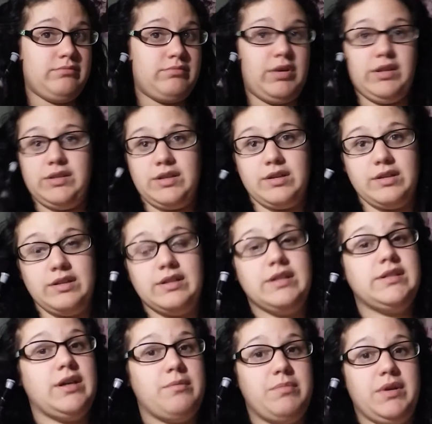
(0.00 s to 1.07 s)
Basically,
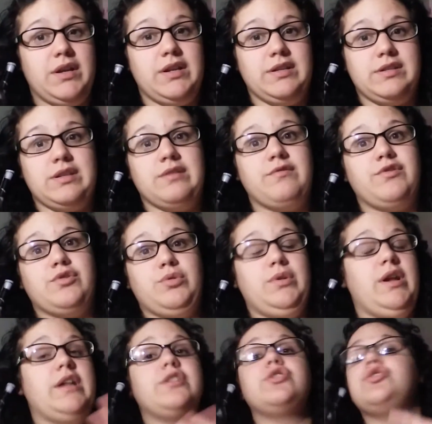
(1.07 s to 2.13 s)
that's how big it is. And for
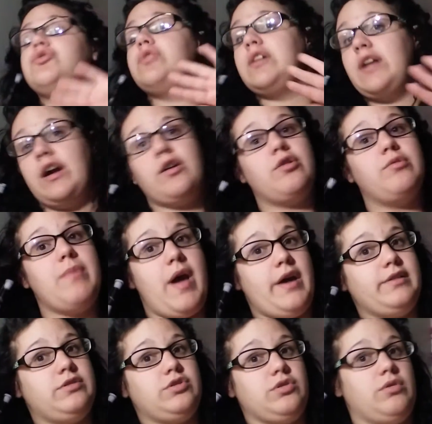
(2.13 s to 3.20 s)
$3, you cannot go bad.
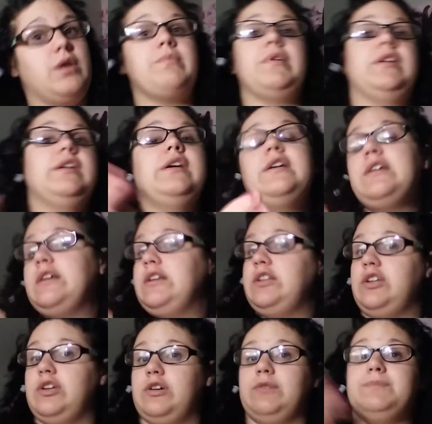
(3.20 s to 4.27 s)
So, I mean,
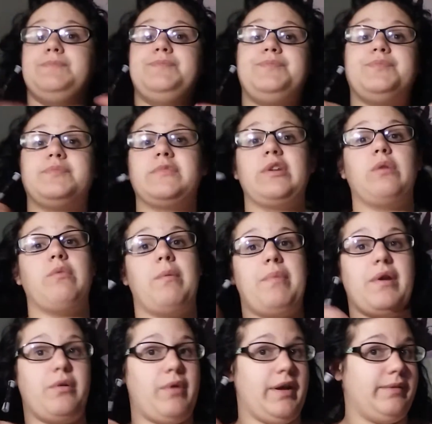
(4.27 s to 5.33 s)
you know, what
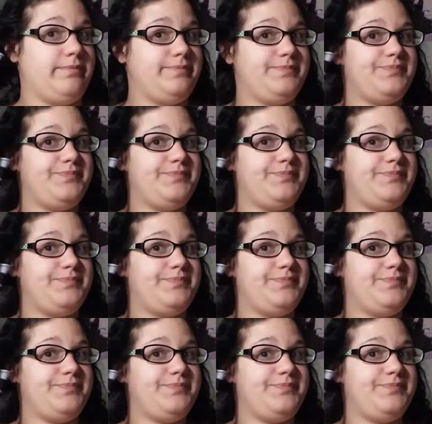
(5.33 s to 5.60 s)
better way?